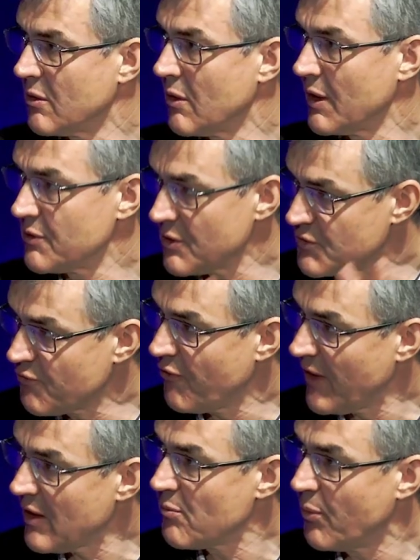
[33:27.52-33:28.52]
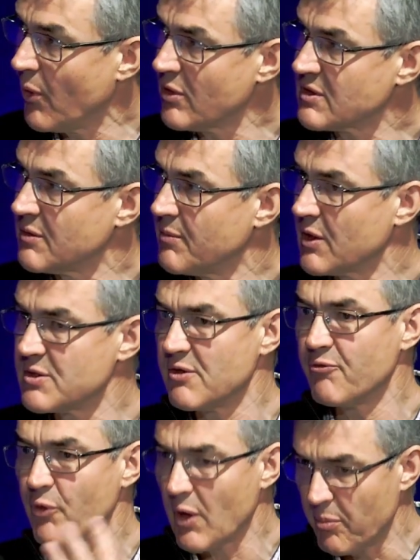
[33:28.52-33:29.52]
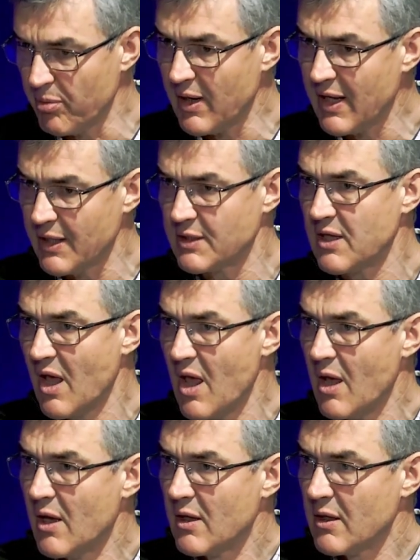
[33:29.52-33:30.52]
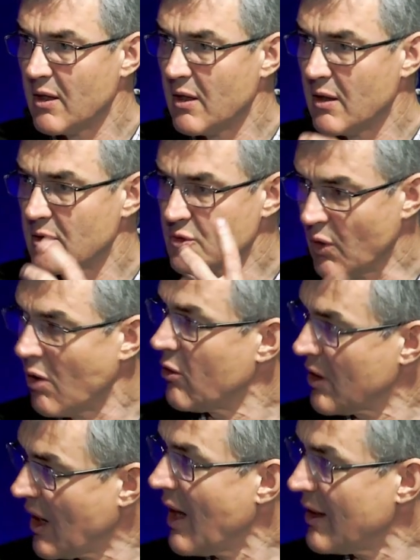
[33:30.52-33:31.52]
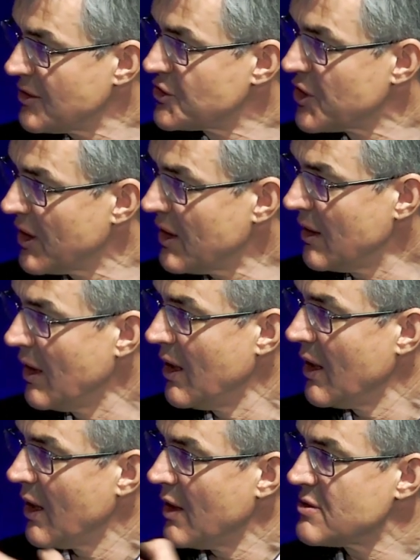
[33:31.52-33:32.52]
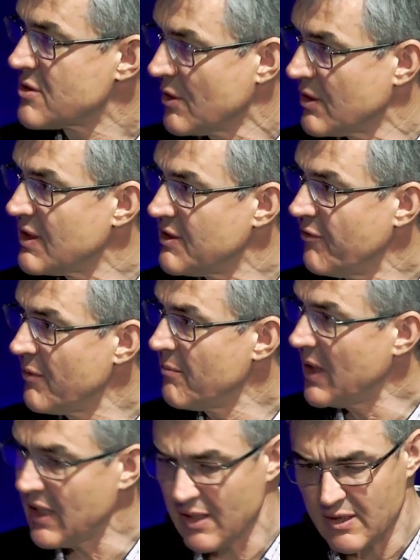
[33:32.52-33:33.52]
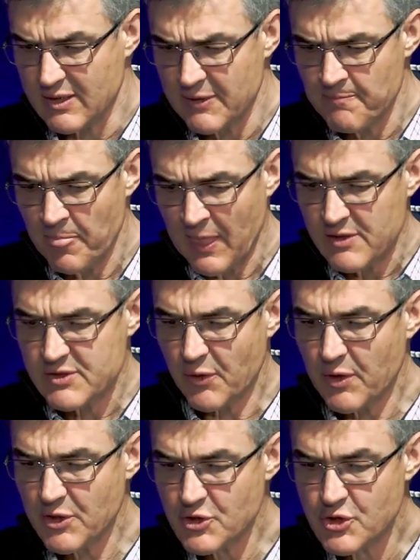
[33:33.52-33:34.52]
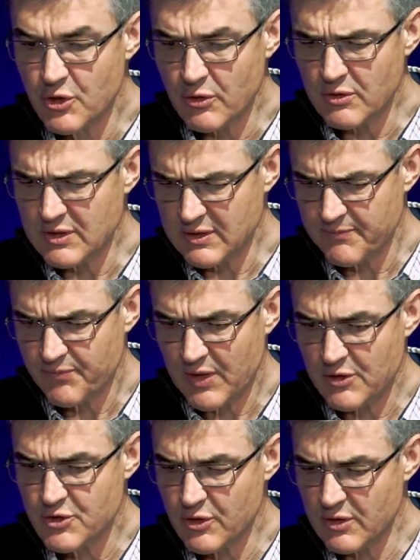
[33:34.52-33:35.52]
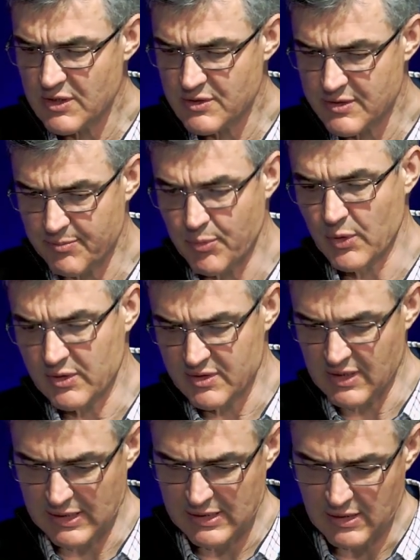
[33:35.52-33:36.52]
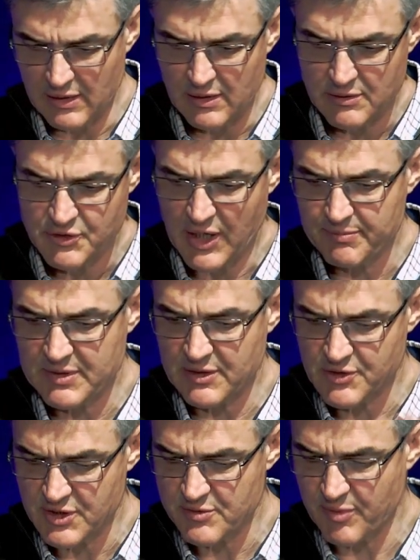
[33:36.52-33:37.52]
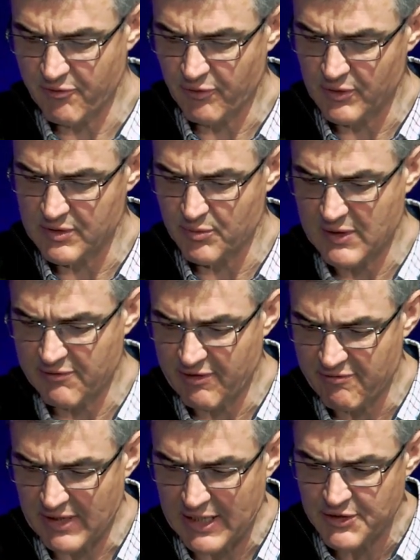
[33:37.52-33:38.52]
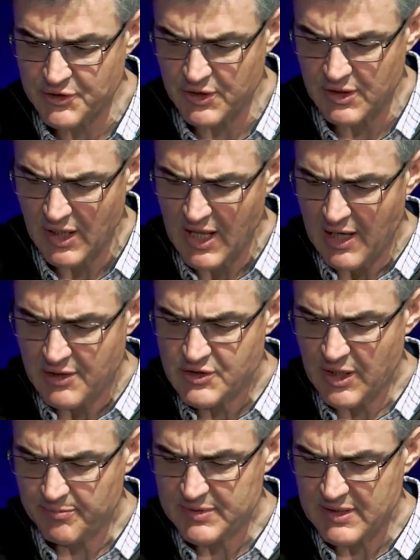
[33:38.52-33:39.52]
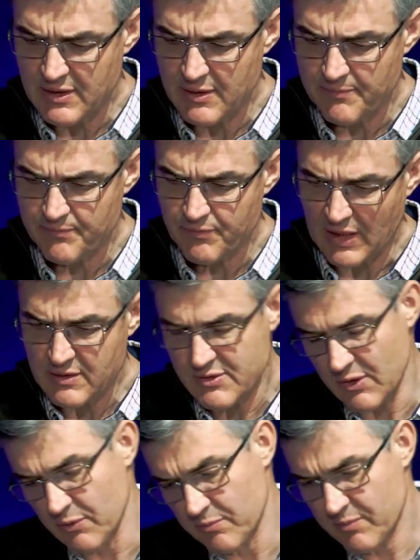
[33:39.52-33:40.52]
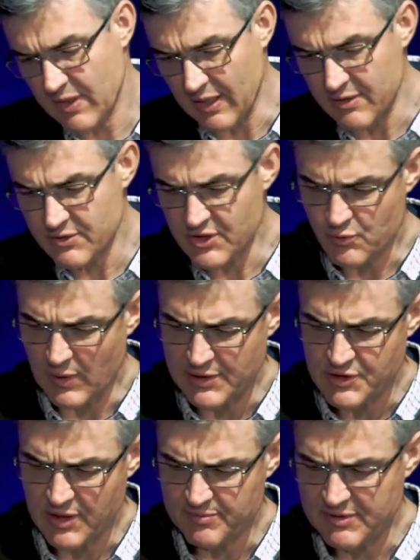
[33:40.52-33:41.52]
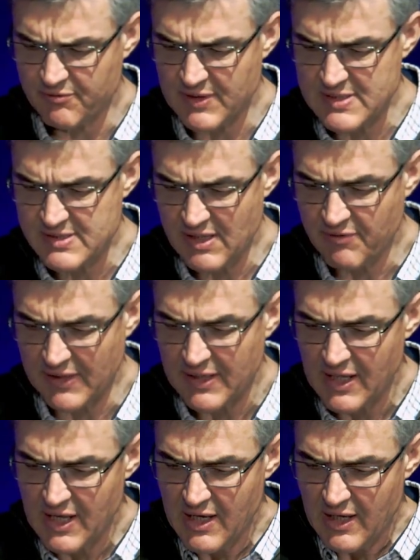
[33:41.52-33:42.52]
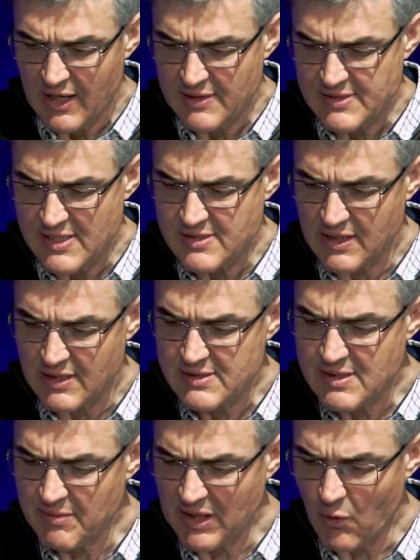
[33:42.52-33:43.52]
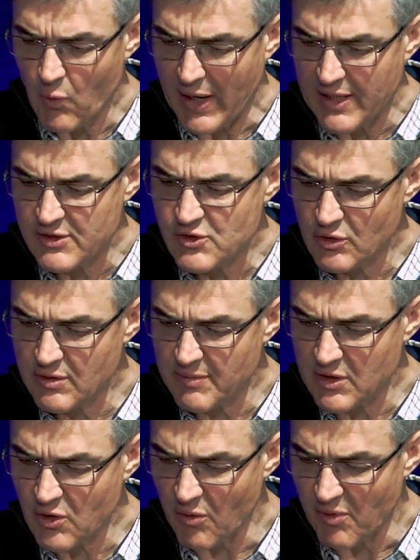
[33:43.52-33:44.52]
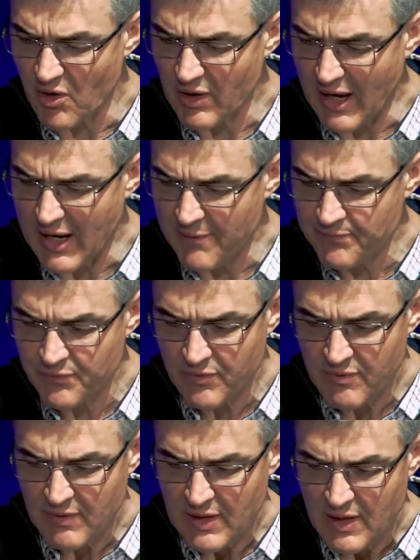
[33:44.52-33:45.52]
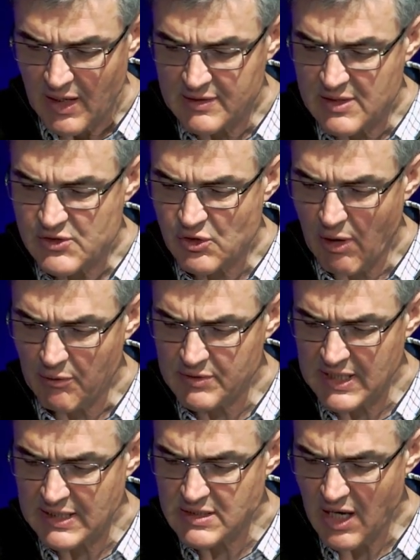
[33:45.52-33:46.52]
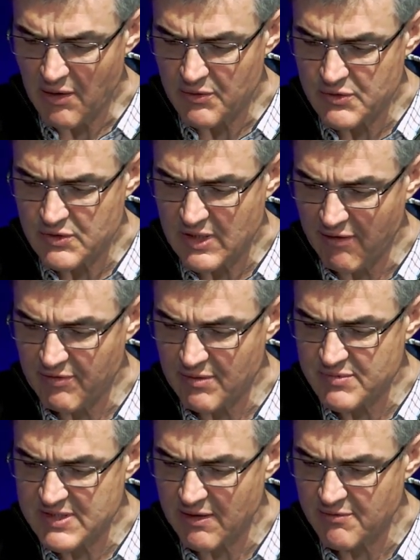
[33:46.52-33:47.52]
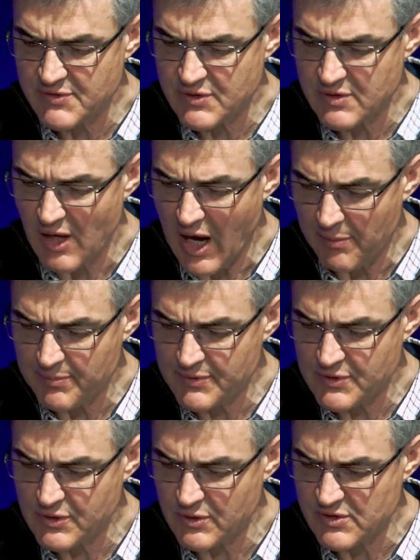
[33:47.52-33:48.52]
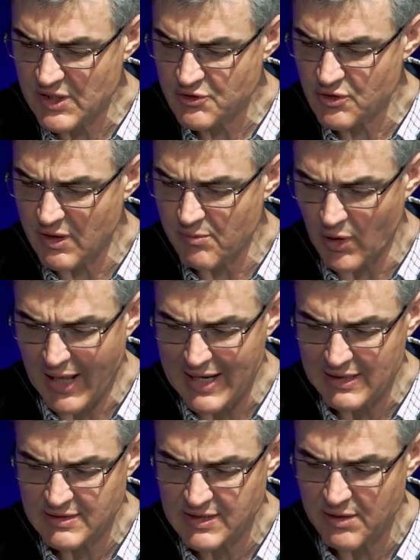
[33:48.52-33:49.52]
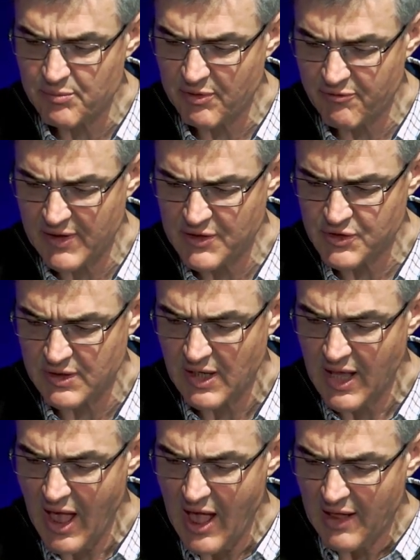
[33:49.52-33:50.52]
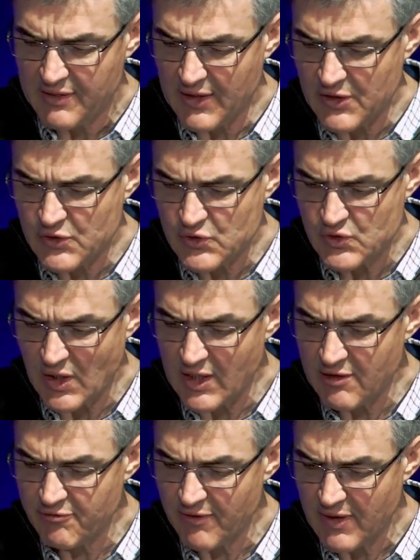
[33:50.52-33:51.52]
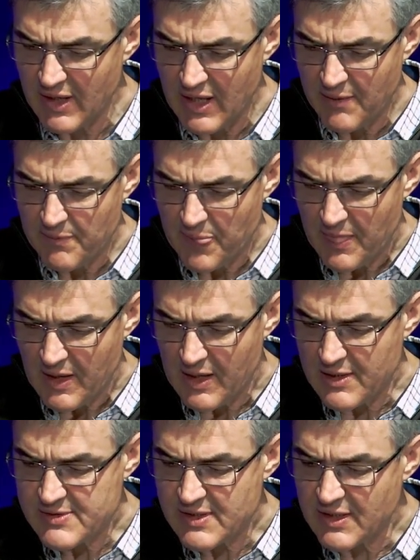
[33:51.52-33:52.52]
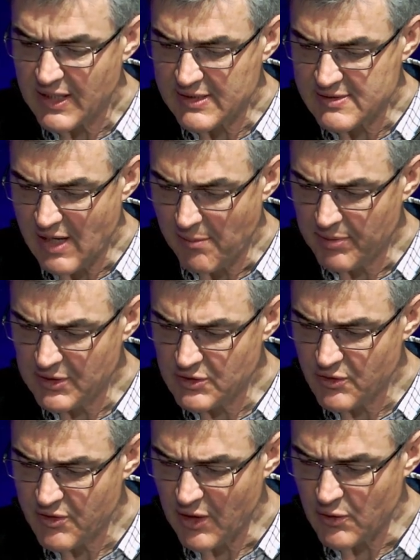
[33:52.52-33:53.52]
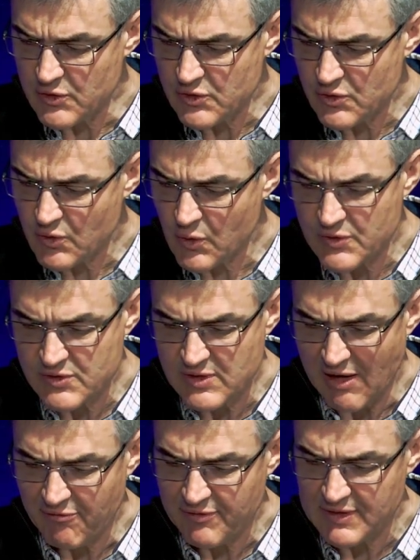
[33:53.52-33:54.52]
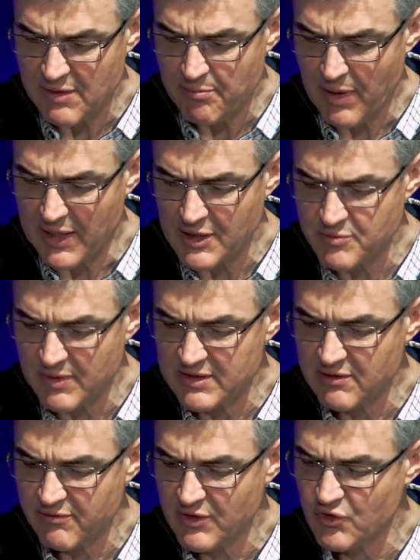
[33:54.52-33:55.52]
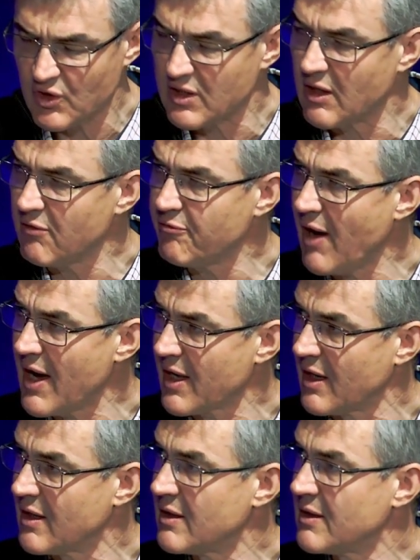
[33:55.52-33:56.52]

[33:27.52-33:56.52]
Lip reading: All right, it's very important because if we apply it to our culture, it's got a different meaning. So in Jude is the book, the little chapter just before the book of Revelation, just one chapter, verse 7. It says, in a similar way, Sodom and Gomorrah and the surrounding towns gave themselves up to sexual immorality and perversion. They serve as an example to those who suffer the punishment of eternal fire.